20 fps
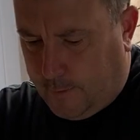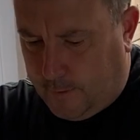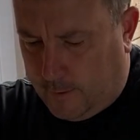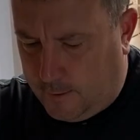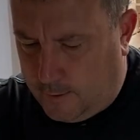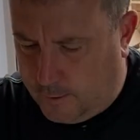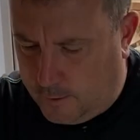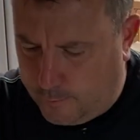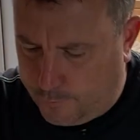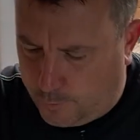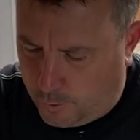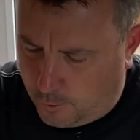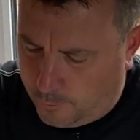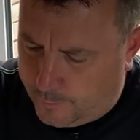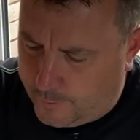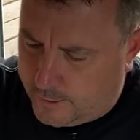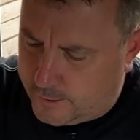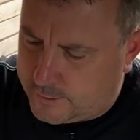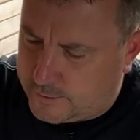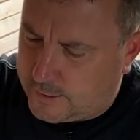in the bottom
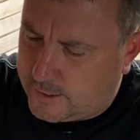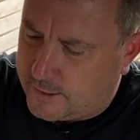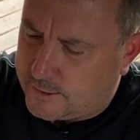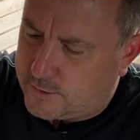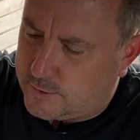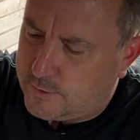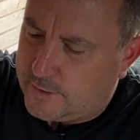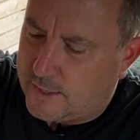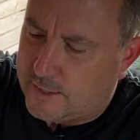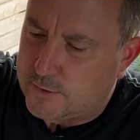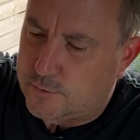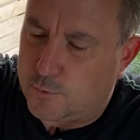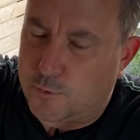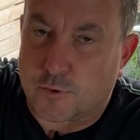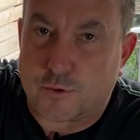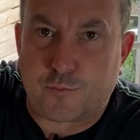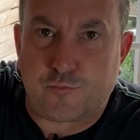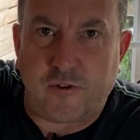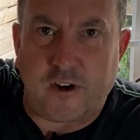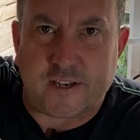there, so that's what's
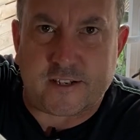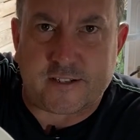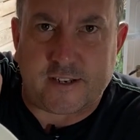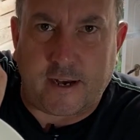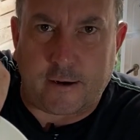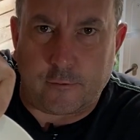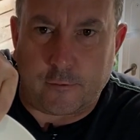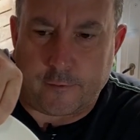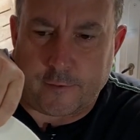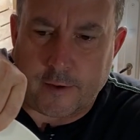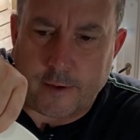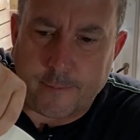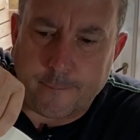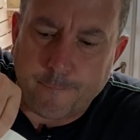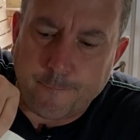pressed out of it.